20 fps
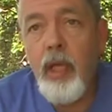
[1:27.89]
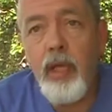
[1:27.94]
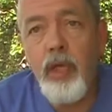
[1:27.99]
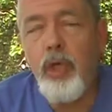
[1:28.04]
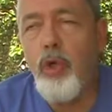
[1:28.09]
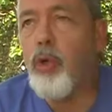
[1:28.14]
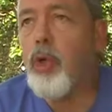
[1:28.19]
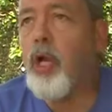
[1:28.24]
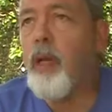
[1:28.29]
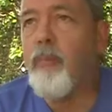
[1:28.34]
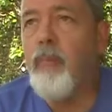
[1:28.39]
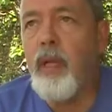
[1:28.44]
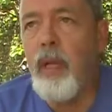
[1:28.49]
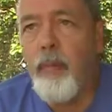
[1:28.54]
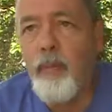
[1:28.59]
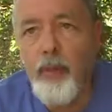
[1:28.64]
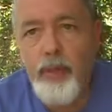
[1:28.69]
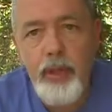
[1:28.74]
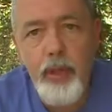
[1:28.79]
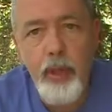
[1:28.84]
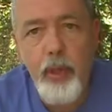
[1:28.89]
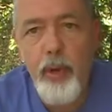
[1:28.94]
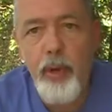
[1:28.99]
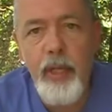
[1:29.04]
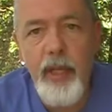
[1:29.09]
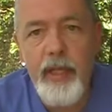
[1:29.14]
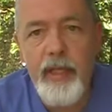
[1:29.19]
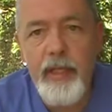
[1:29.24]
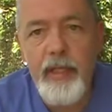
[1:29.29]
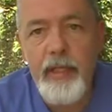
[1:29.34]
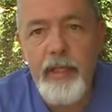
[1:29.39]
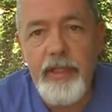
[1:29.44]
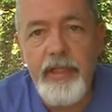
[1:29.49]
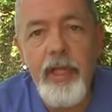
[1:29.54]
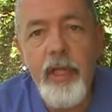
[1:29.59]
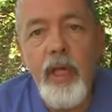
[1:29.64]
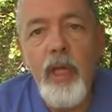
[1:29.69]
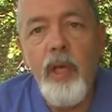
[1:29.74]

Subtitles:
you're coming up with your own ideas.